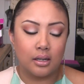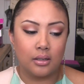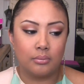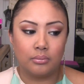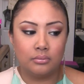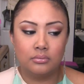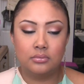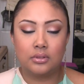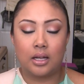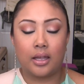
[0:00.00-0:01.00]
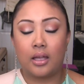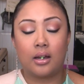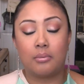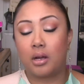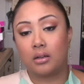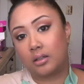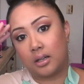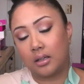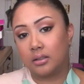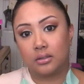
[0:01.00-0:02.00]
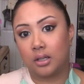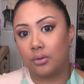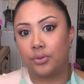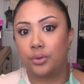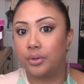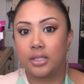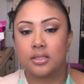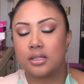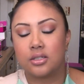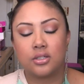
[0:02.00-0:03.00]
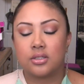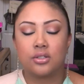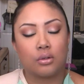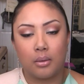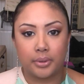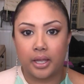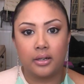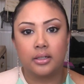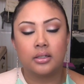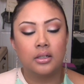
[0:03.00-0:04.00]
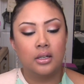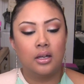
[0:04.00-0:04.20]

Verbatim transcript: Um, again, I'm not gonna hella go through this, it's just too complicated.